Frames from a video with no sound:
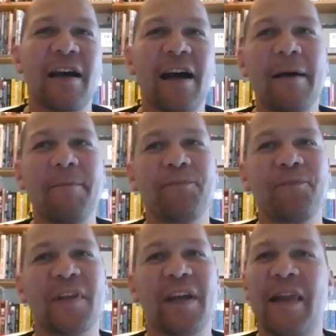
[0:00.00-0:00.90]
And
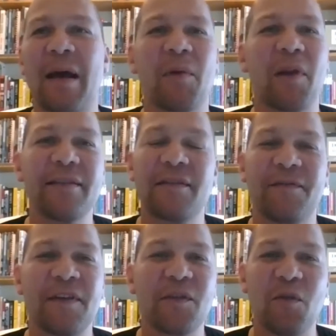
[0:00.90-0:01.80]
that applies to
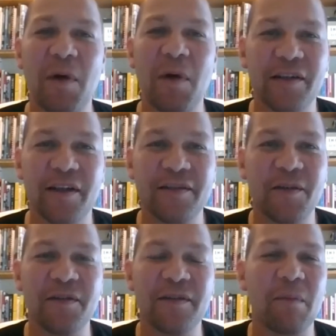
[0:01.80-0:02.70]
physical martial arts
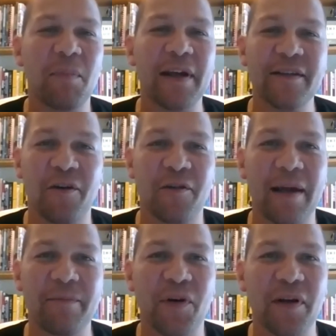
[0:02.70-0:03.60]
schools, that applies to
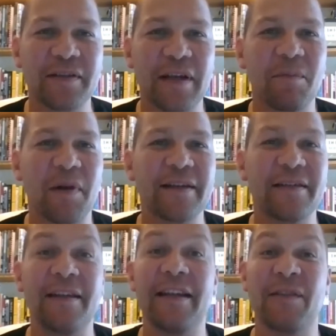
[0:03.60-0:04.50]
online products, that applies
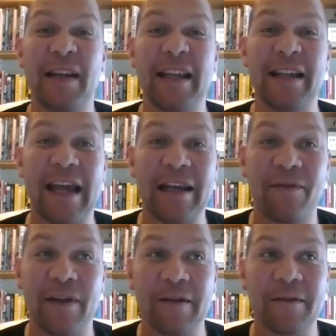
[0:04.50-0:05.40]
to literally
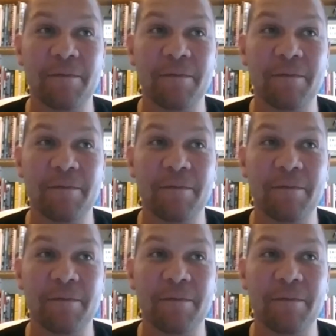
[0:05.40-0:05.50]
anything.